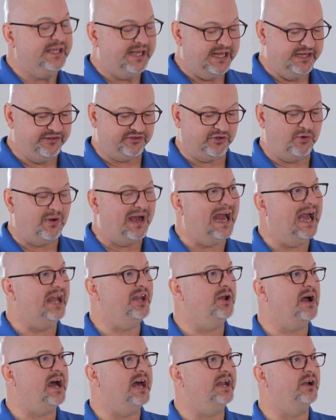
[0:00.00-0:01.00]
is so I
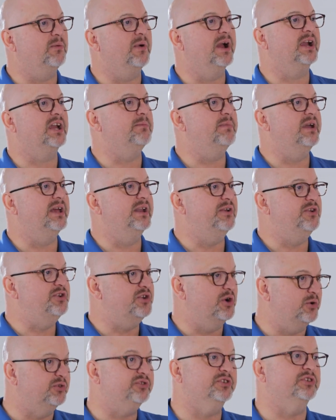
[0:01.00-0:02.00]
know how to recommend
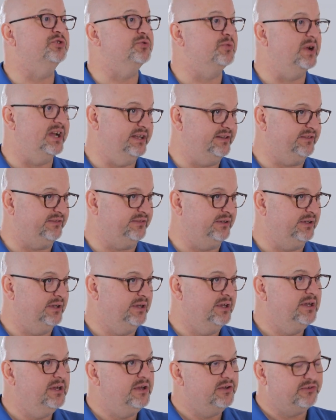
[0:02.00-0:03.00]
dosage rates.
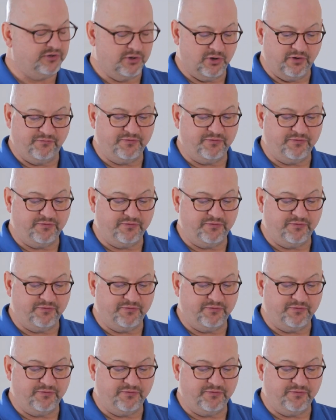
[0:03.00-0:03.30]
So